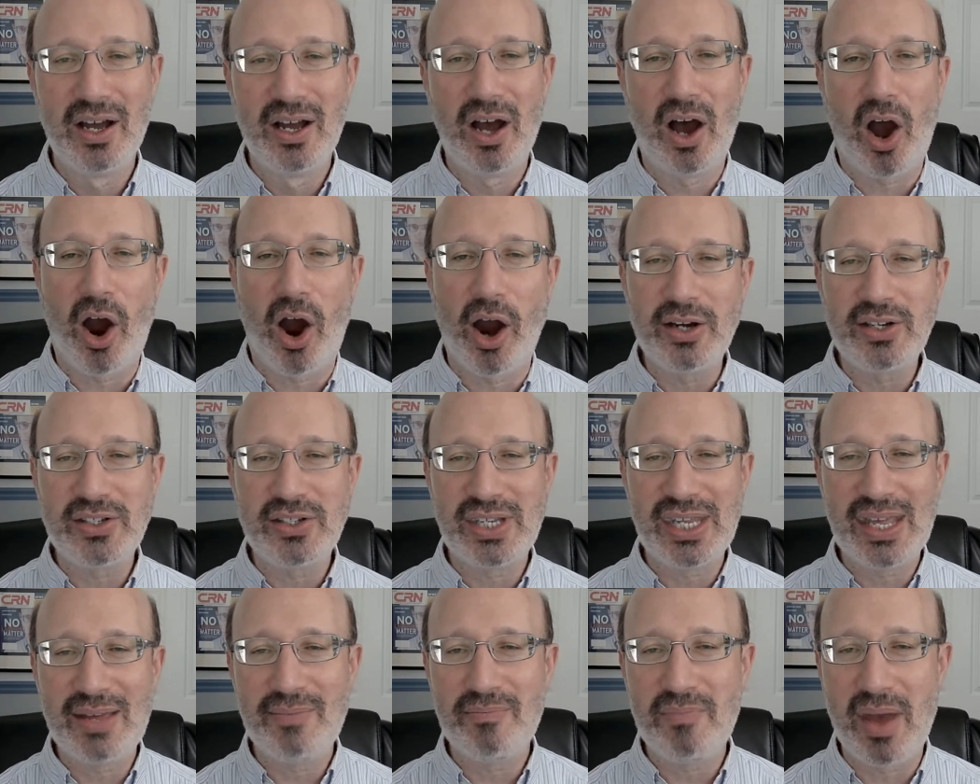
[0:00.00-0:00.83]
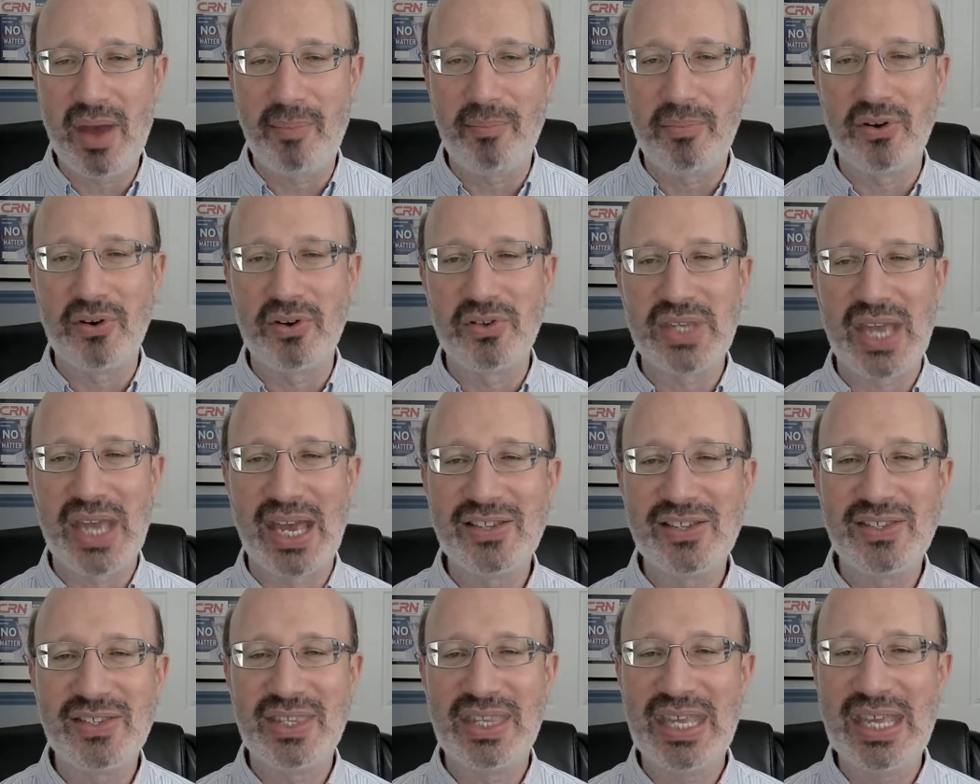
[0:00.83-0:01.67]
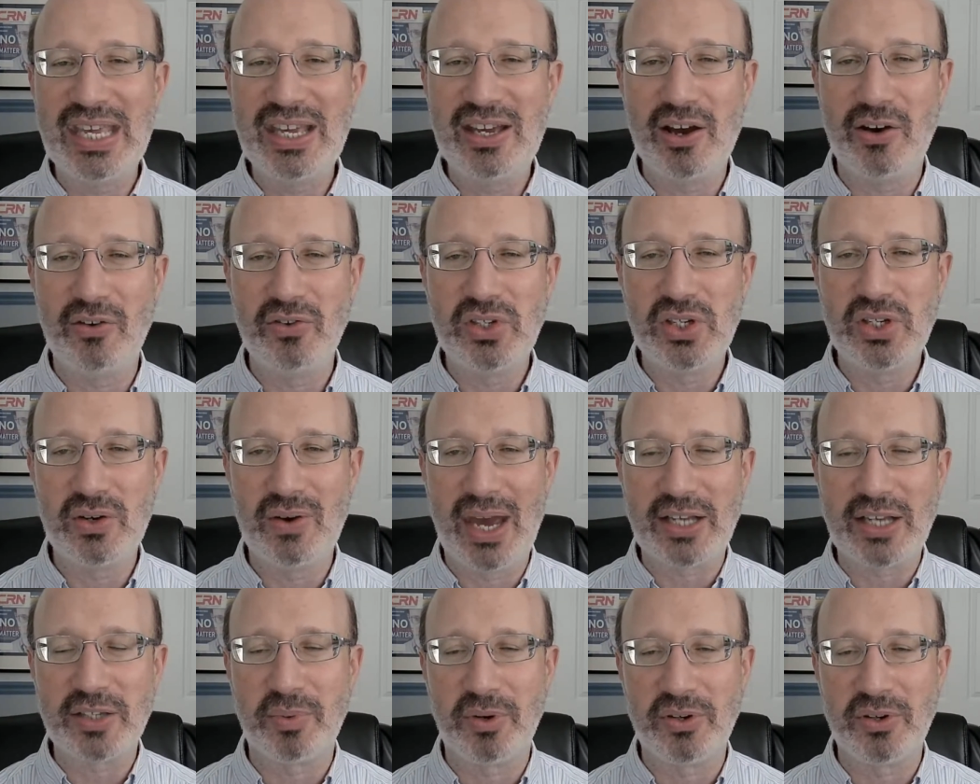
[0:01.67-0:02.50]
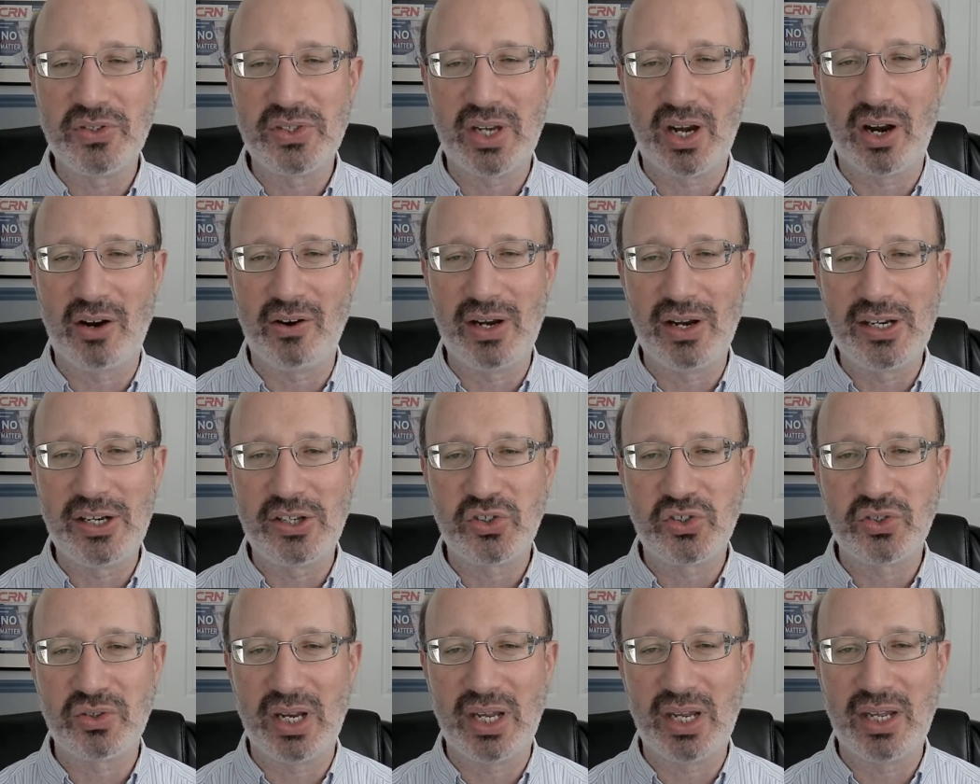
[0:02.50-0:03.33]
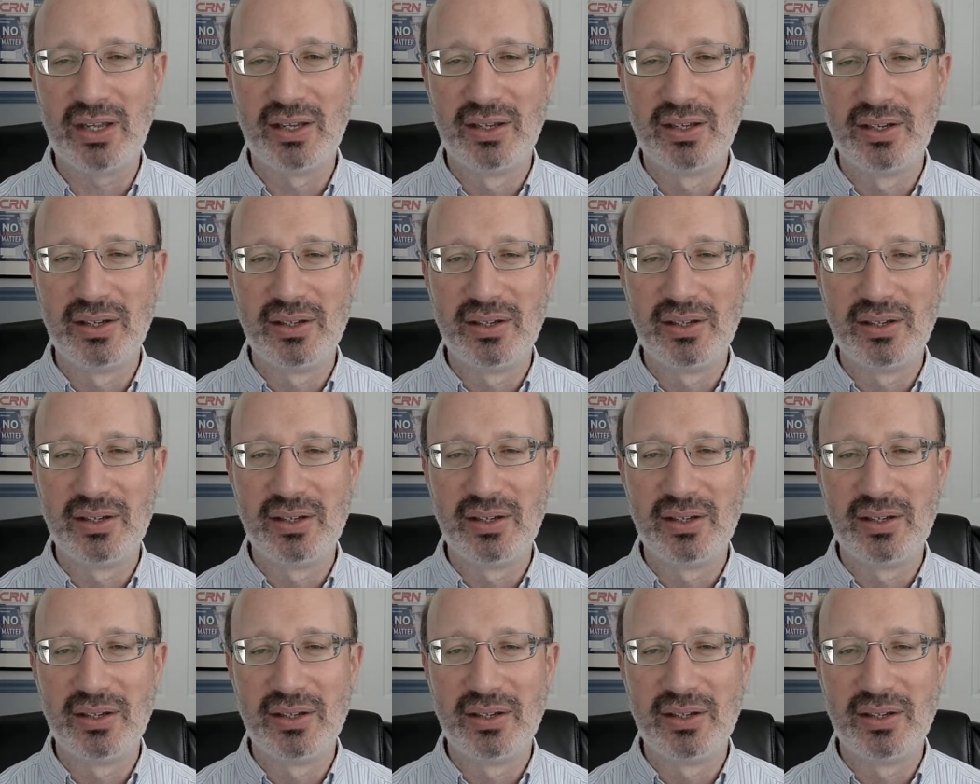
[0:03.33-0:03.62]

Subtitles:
our team members as the go-to experts in our industry.